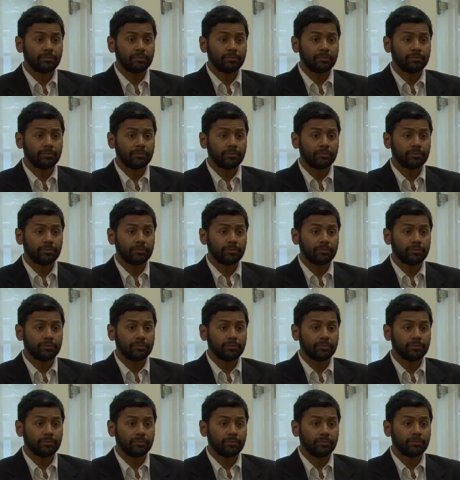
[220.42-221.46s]

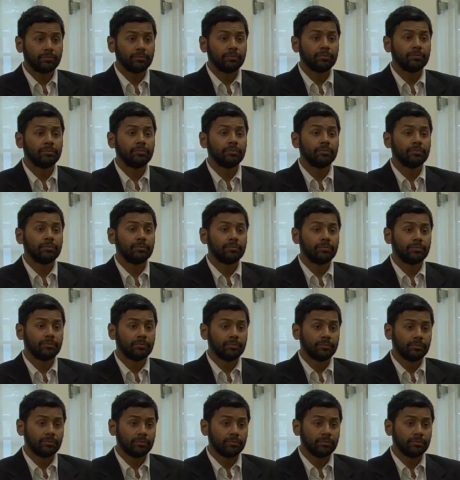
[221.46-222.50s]

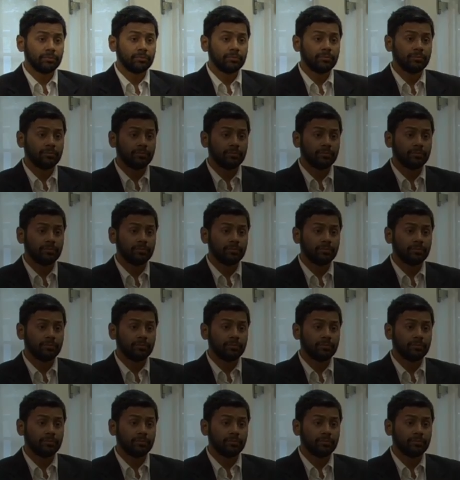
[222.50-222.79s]
(no one is talking)